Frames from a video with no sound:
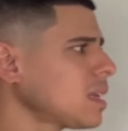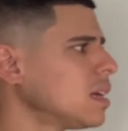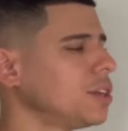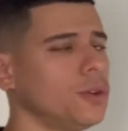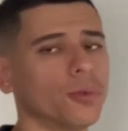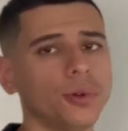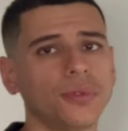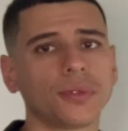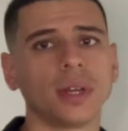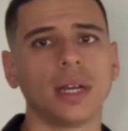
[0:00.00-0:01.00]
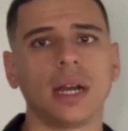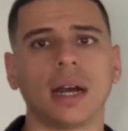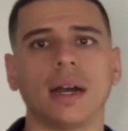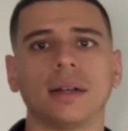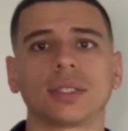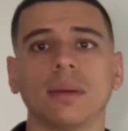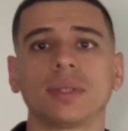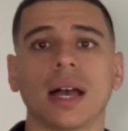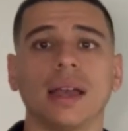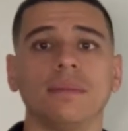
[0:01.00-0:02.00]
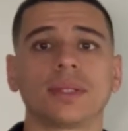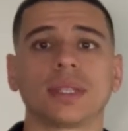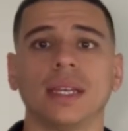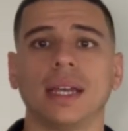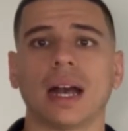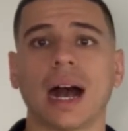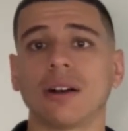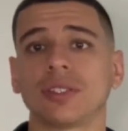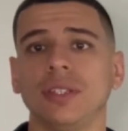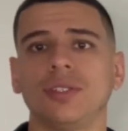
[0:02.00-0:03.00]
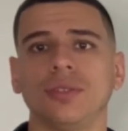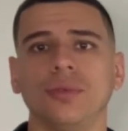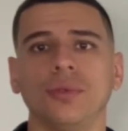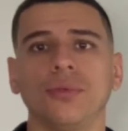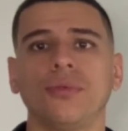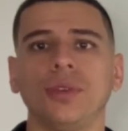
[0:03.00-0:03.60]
A new roof. Sometimes a house needs a new roof.